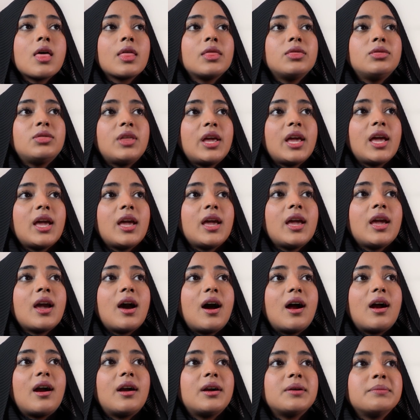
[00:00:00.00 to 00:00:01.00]
they
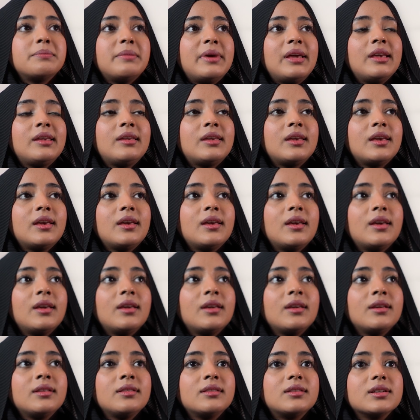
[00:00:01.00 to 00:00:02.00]
are
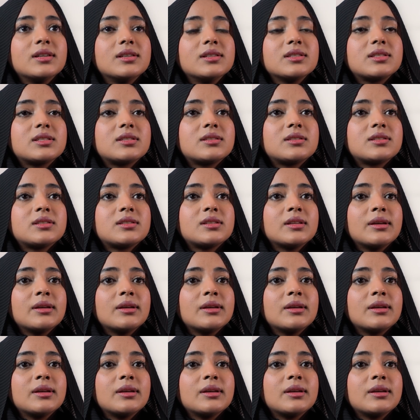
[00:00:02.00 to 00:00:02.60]
making this